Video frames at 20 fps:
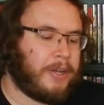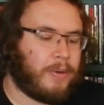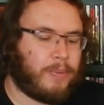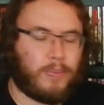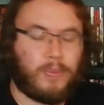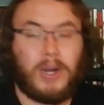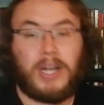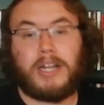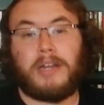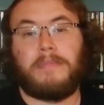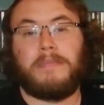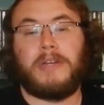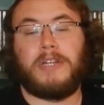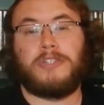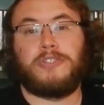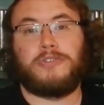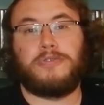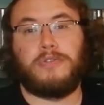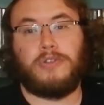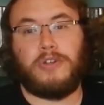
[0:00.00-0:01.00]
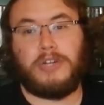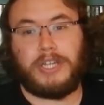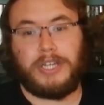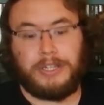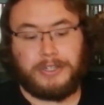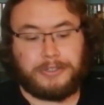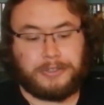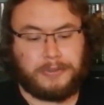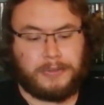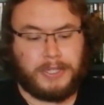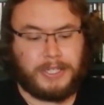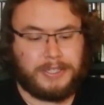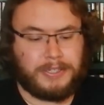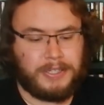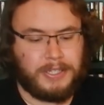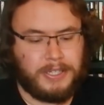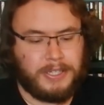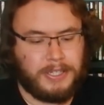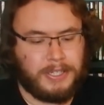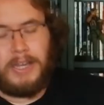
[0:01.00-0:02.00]
recommend you look into it.
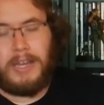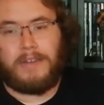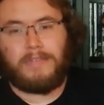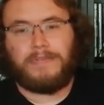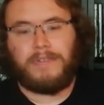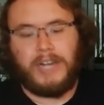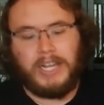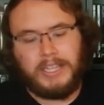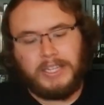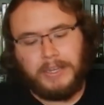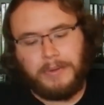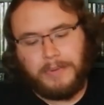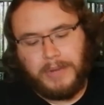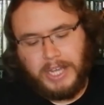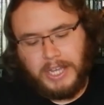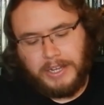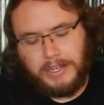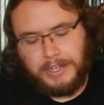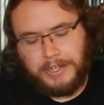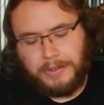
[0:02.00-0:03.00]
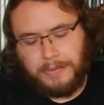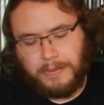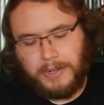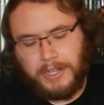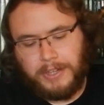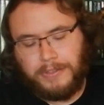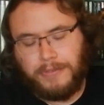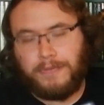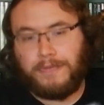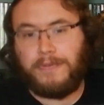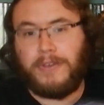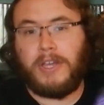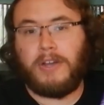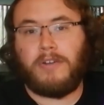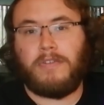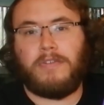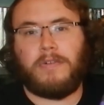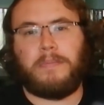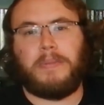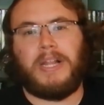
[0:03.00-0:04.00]
And finally, we ended with Fear
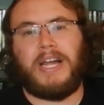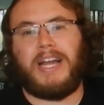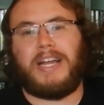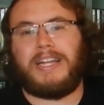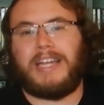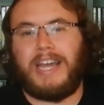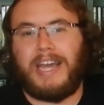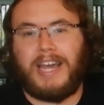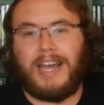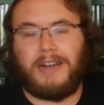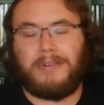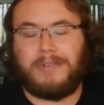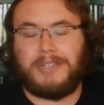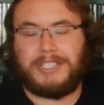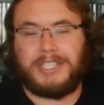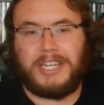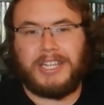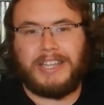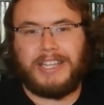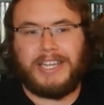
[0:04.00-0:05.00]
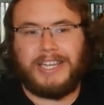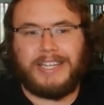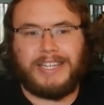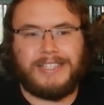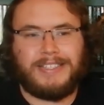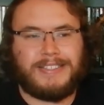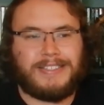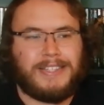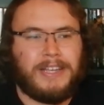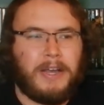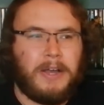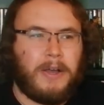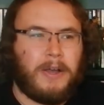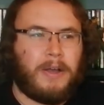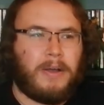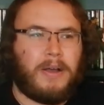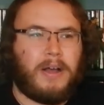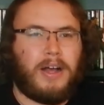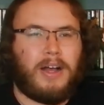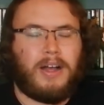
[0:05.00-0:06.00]
of a Black Hat, which I think is
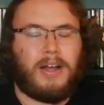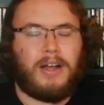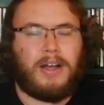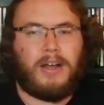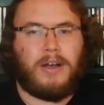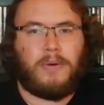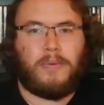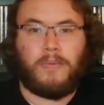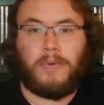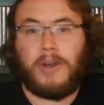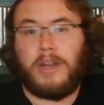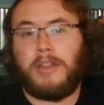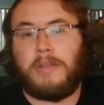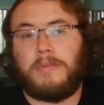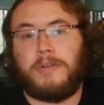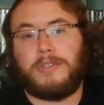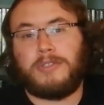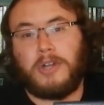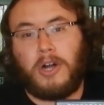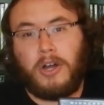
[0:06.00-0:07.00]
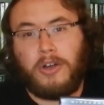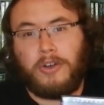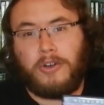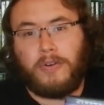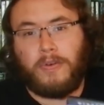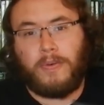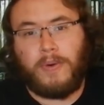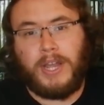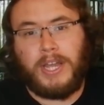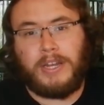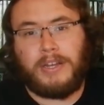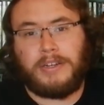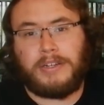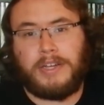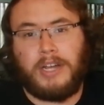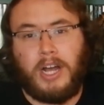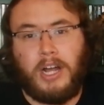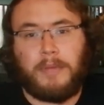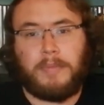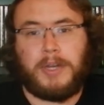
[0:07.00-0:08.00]
one of the most underrated
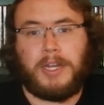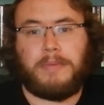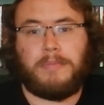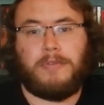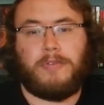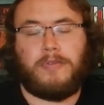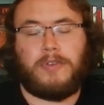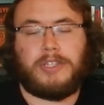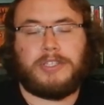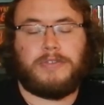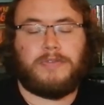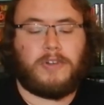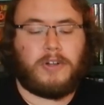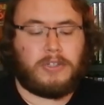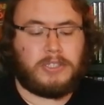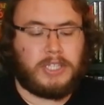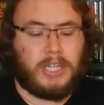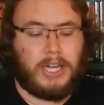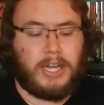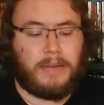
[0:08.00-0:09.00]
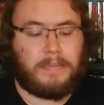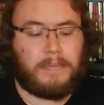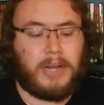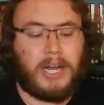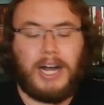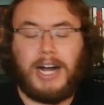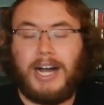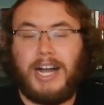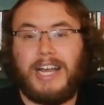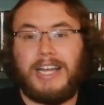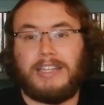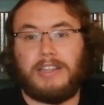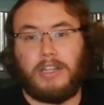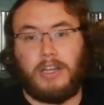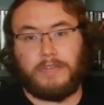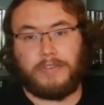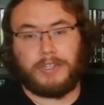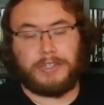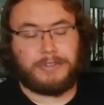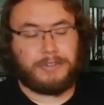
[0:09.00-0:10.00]
comedy movies of all time. I
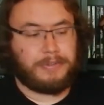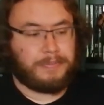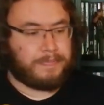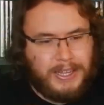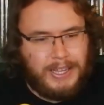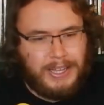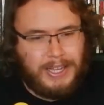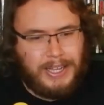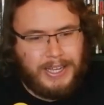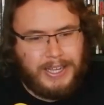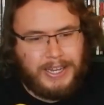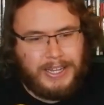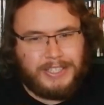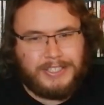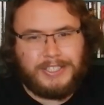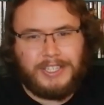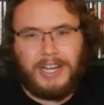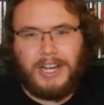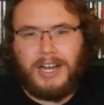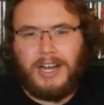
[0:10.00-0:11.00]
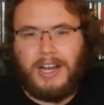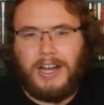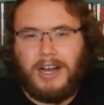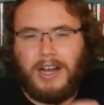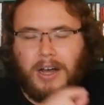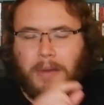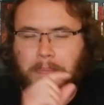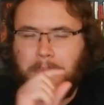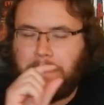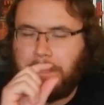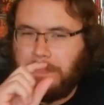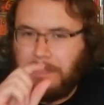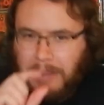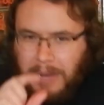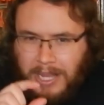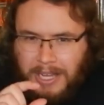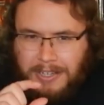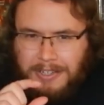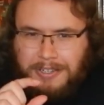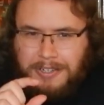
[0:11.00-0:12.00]
love it. It is a
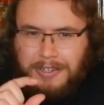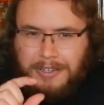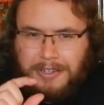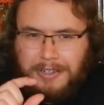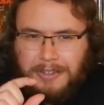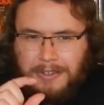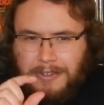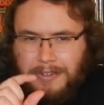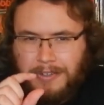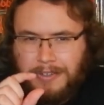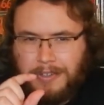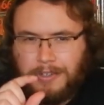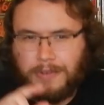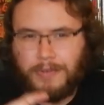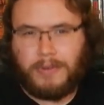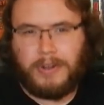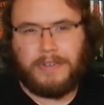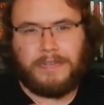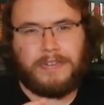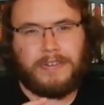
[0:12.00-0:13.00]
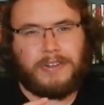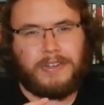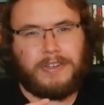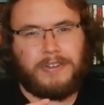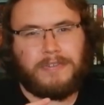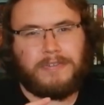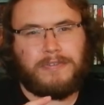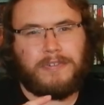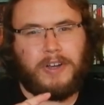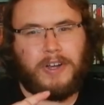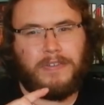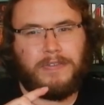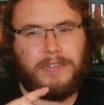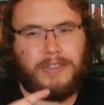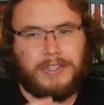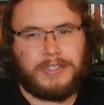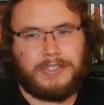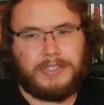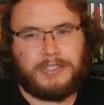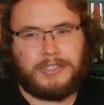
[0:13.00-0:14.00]
bit derivative of
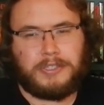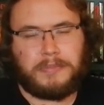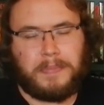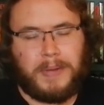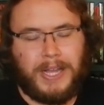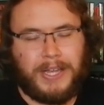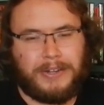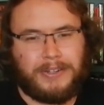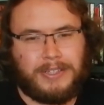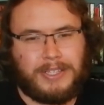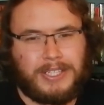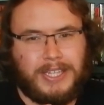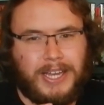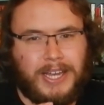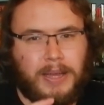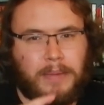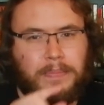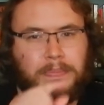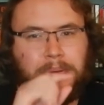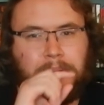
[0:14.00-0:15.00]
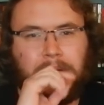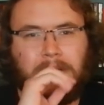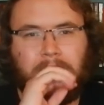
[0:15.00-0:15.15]
This is Spinal Tap,